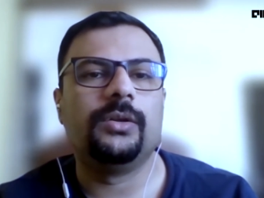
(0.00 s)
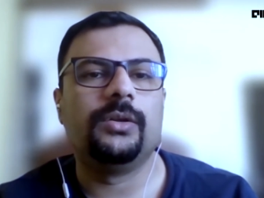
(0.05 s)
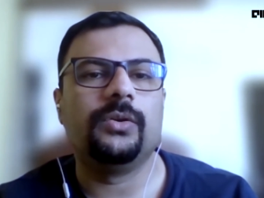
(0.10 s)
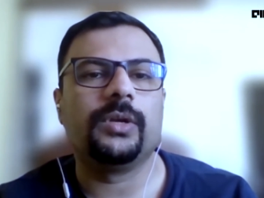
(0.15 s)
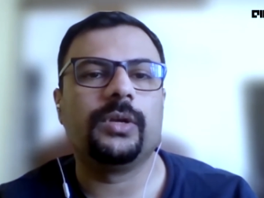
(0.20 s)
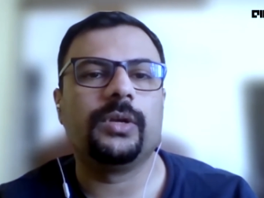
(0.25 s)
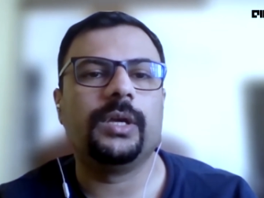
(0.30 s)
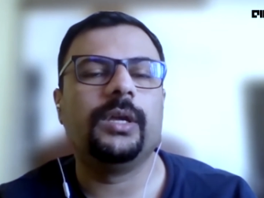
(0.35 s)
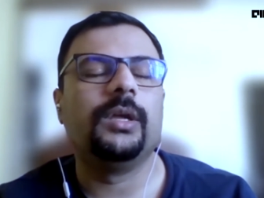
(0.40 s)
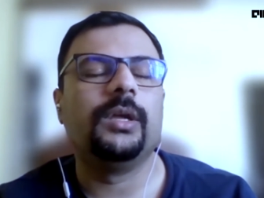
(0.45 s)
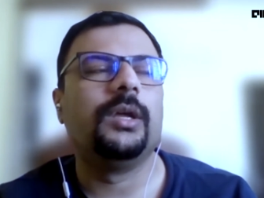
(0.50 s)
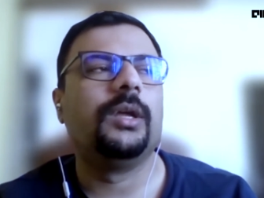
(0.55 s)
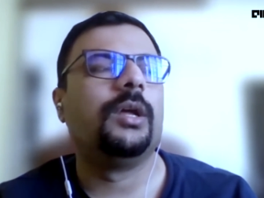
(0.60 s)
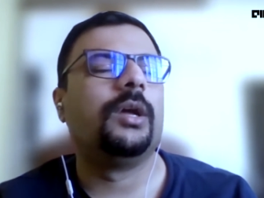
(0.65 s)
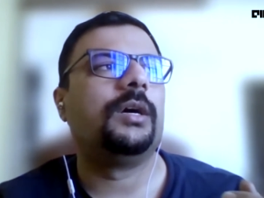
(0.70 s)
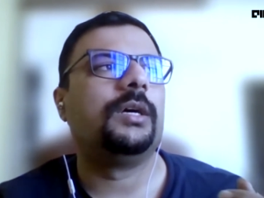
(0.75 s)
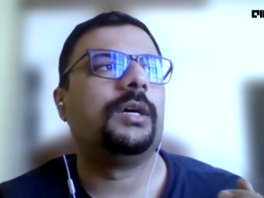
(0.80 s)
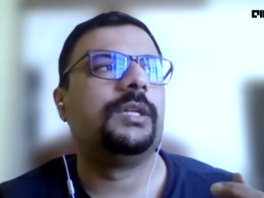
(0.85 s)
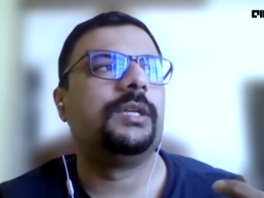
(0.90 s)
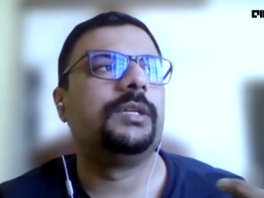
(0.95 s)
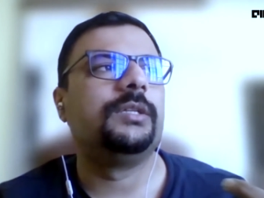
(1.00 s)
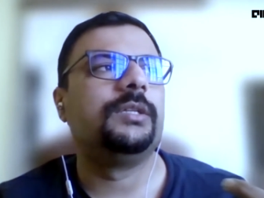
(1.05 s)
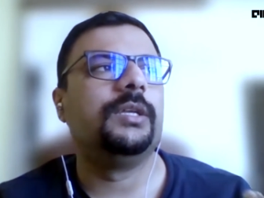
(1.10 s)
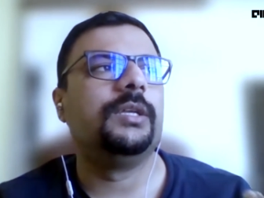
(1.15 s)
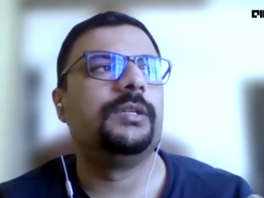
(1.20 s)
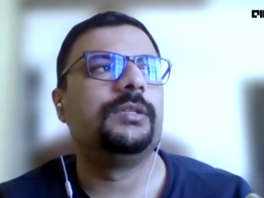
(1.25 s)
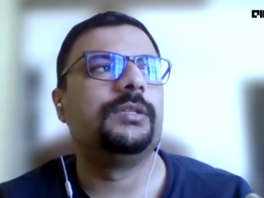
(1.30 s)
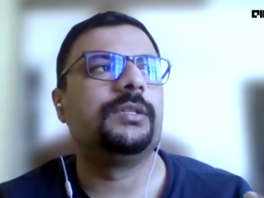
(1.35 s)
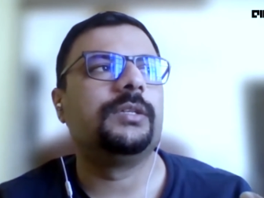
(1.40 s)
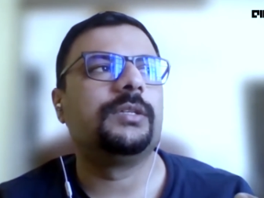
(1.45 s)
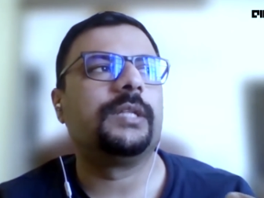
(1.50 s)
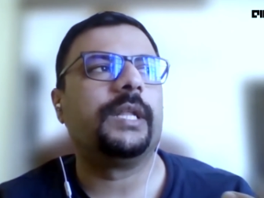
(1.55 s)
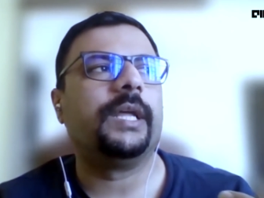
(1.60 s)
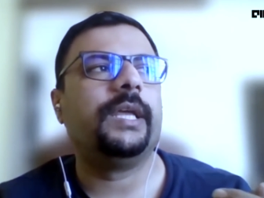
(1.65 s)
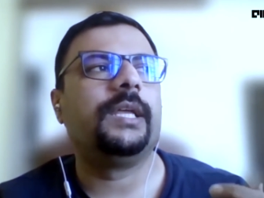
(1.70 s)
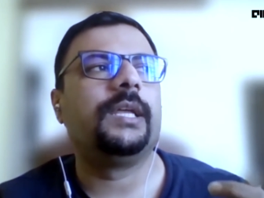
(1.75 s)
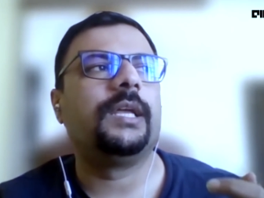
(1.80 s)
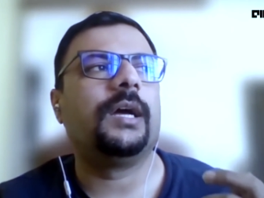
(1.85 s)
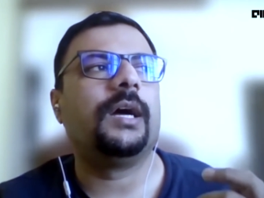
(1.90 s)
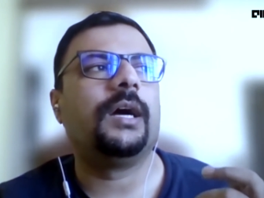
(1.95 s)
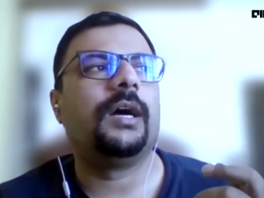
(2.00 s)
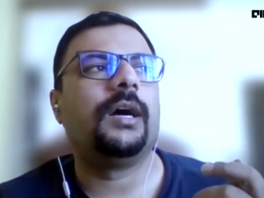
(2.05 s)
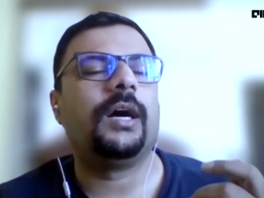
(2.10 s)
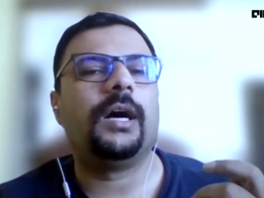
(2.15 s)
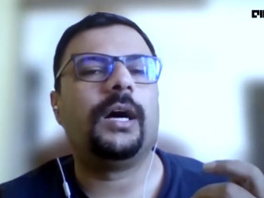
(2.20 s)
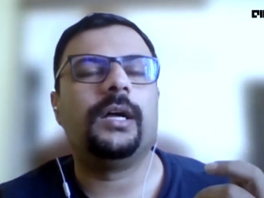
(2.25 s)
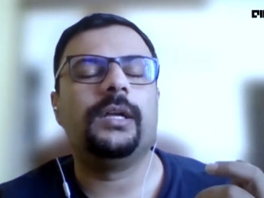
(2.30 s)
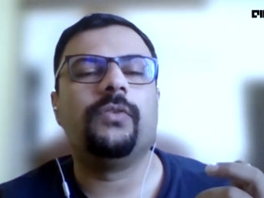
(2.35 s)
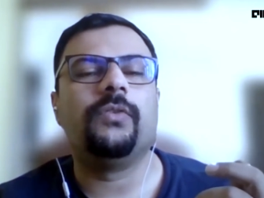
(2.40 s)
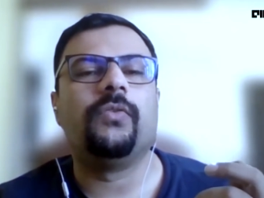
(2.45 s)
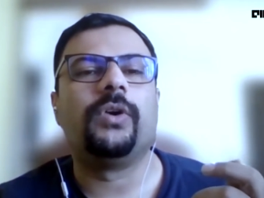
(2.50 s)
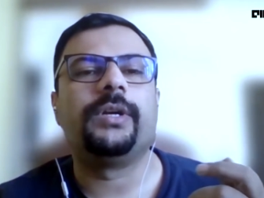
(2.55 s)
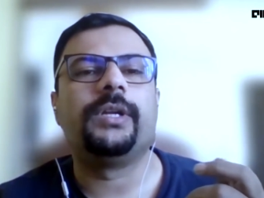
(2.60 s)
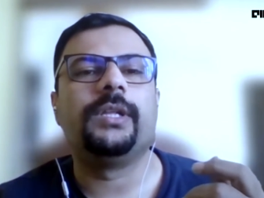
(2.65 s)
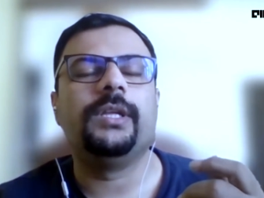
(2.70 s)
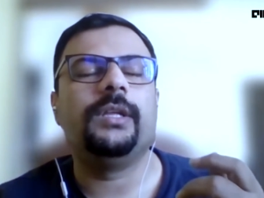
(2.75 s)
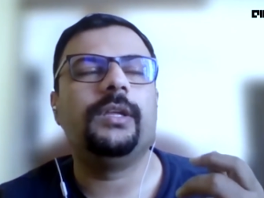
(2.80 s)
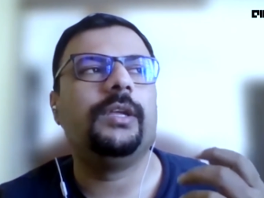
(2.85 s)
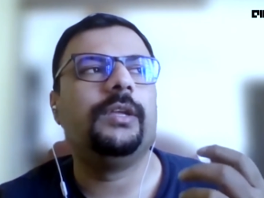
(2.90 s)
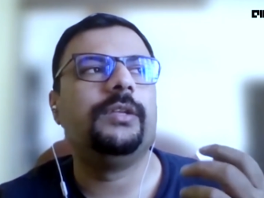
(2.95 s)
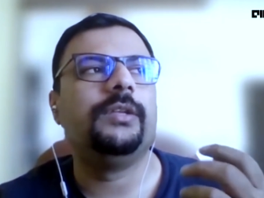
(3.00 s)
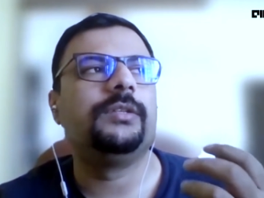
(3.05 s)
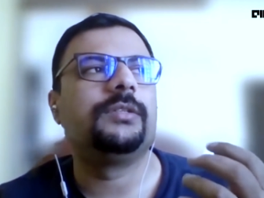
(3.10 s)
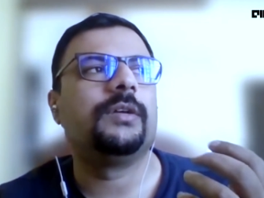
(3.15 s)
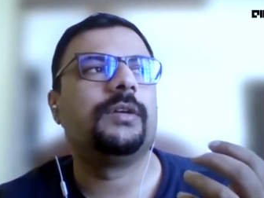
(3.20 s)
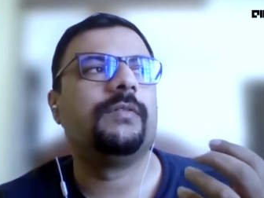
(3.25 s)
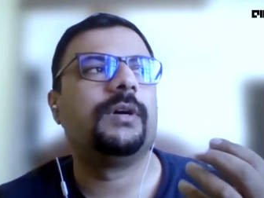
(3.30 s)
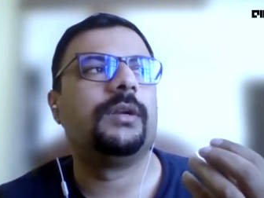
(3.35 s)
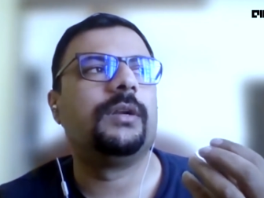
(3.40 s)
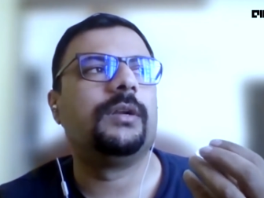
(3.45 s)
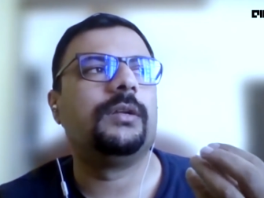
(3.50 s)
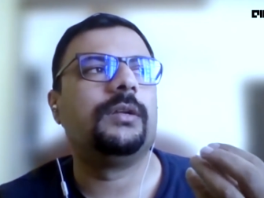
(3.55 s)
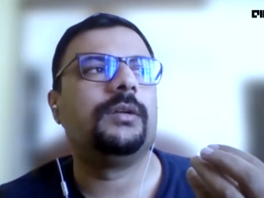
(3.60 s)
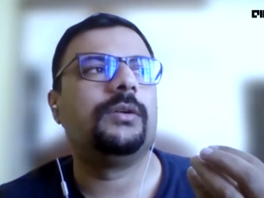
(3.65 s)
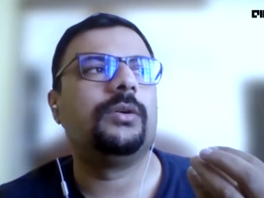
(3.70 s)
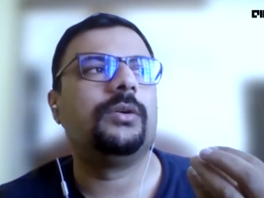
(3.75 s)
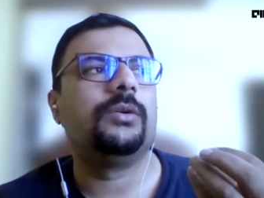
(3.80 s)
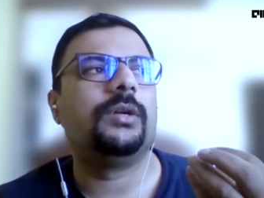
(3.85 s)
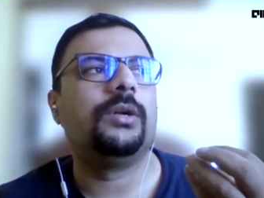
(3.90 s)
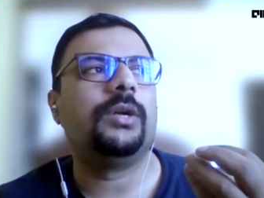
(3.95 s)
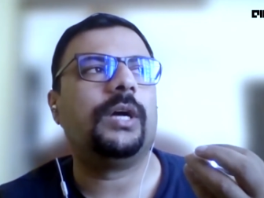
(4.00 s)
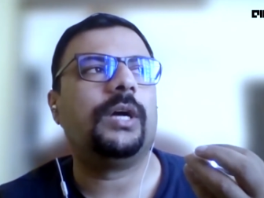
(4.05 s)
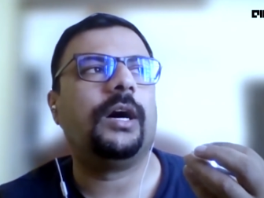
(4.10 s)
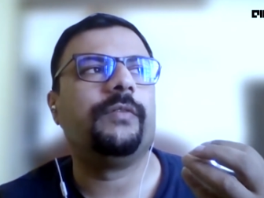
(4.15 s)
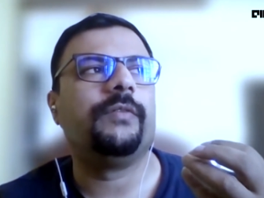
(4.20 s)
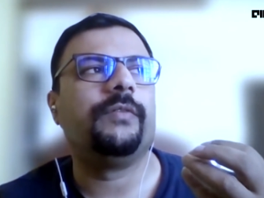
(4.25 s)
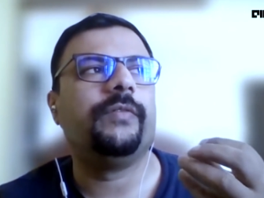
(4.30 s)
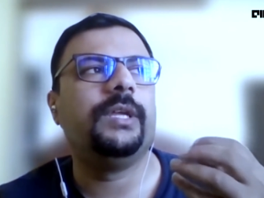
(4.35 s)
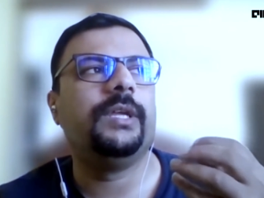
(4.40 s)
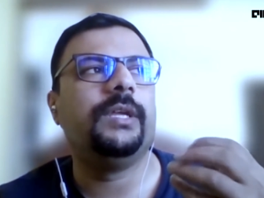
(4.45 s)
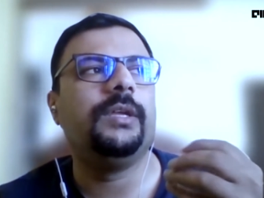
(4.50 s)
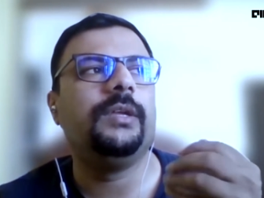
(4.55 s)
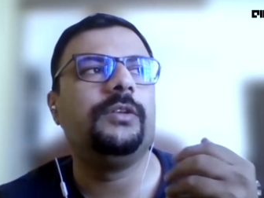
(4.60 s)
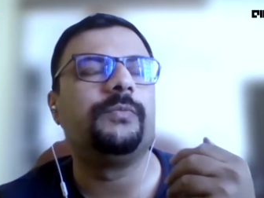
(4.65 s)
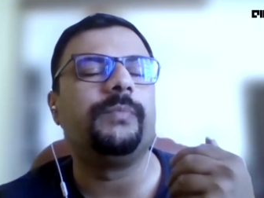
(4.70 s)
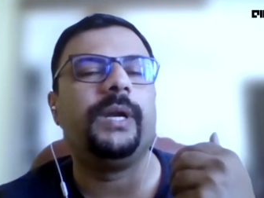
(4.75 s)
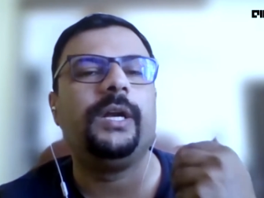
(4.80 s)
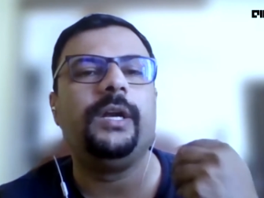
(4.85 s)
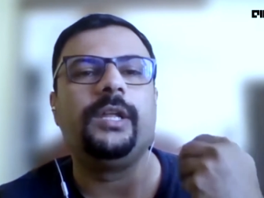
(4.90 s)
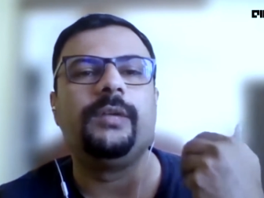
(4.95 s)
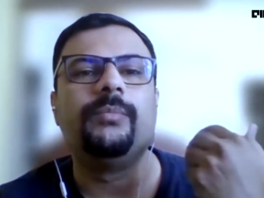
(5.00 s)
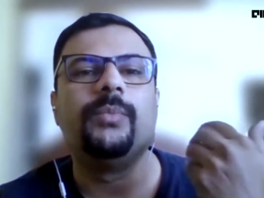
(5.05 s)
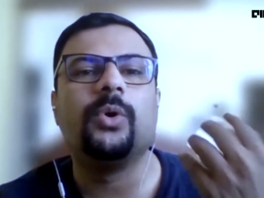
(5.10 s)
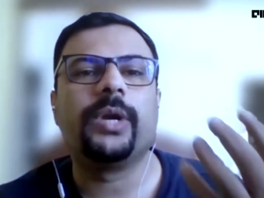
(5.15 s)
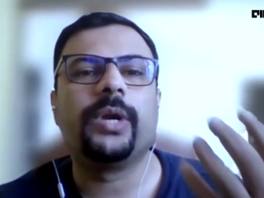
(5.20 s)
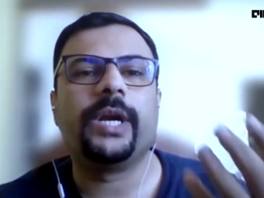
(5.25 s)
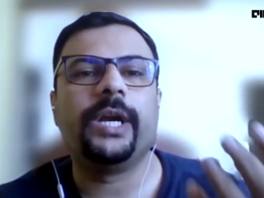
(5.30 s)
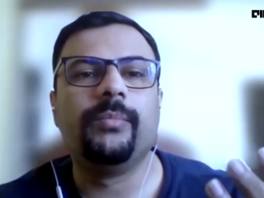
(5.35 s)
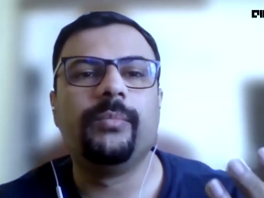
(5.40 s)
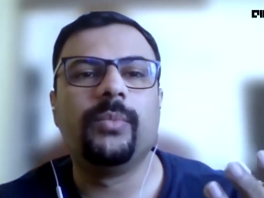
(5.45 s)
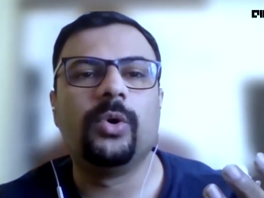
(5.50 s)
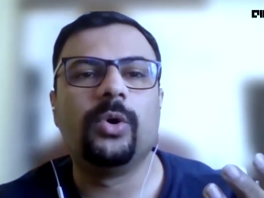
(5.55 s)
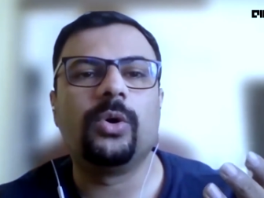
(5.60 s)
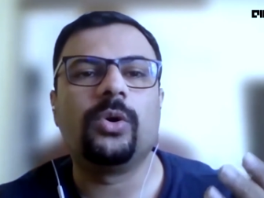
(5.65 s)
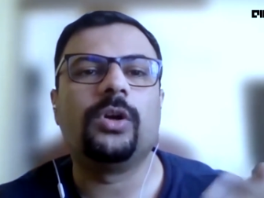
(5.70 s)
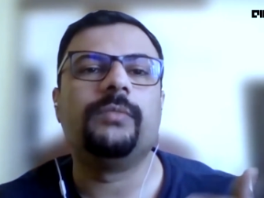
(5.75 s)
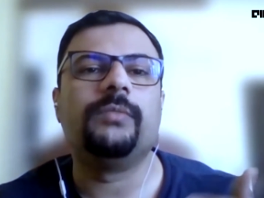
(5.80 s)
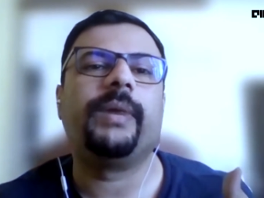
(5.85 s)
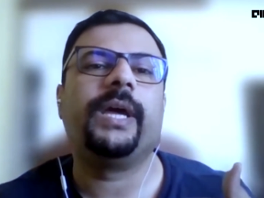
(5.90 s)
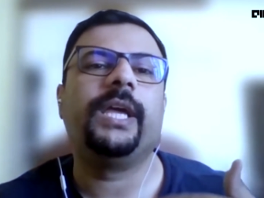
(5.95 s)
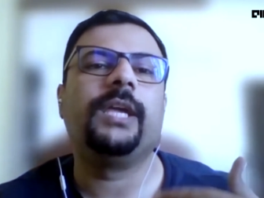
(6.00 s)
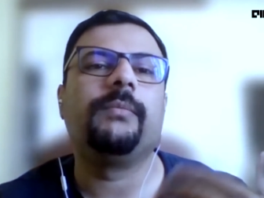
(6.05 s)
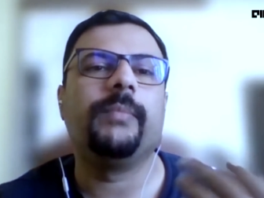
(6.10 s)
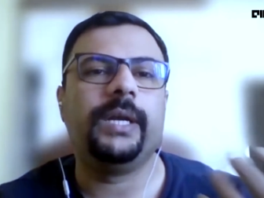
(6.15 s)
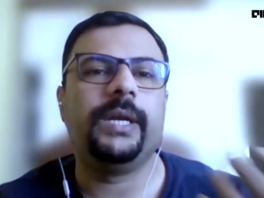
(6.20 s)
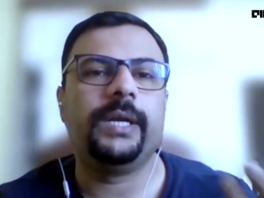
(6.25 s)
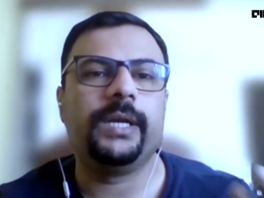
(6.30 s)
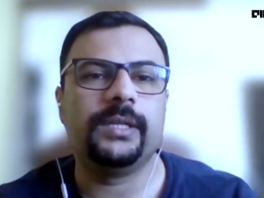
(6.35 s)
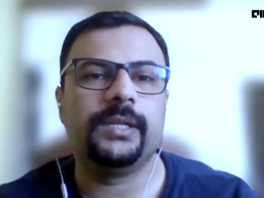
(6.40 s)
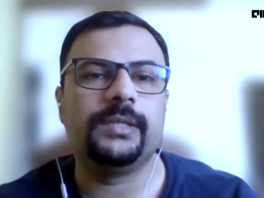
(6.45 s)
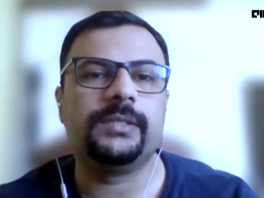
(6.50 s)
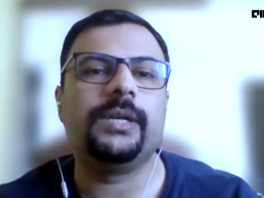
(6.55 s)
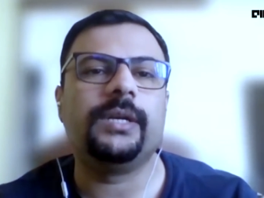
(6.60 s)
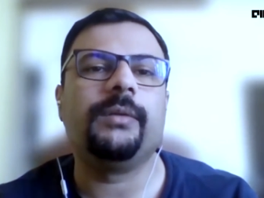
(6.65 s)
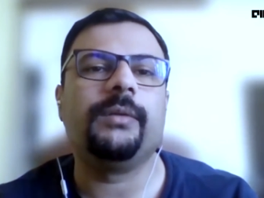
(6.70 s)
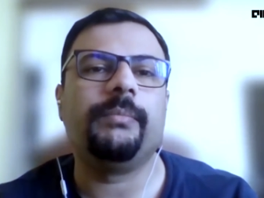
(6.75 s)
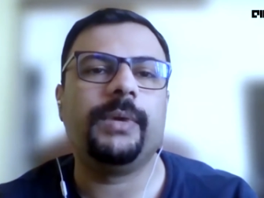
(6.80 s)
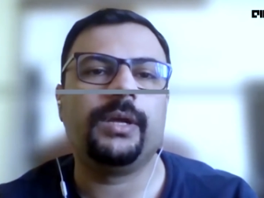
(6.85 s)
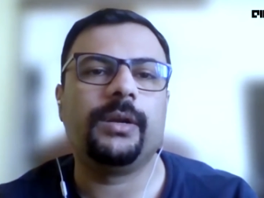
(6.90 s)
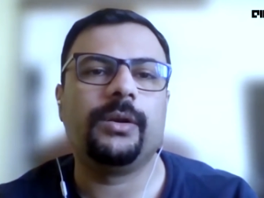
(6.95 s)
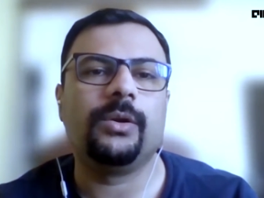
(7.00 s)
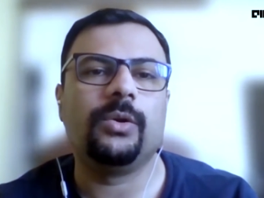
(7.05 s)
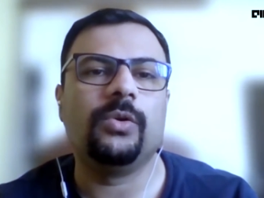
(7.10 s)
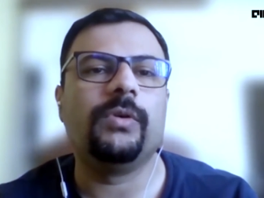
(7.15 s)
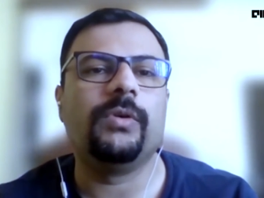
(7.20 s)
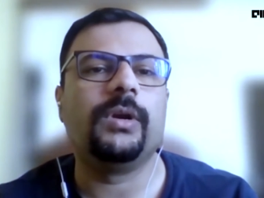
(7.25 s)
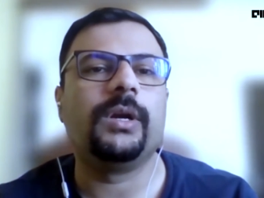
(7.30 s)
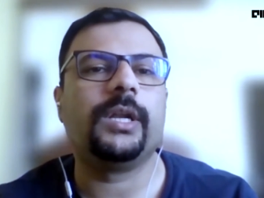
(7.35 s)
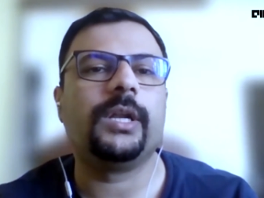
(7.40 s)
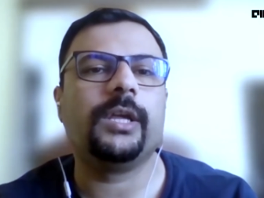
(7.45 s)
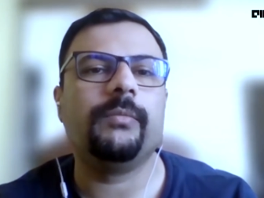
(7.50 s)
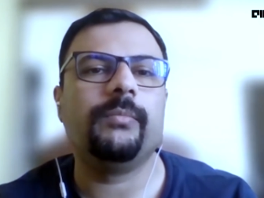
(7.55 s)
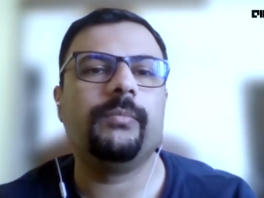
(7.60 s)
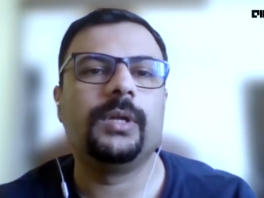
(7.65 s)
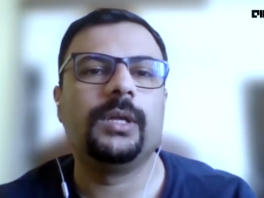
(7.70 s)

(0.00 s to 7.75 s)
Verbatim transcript: Okay. Other things is like, uh, what is our Are we spending more and more on bike maintenance over time?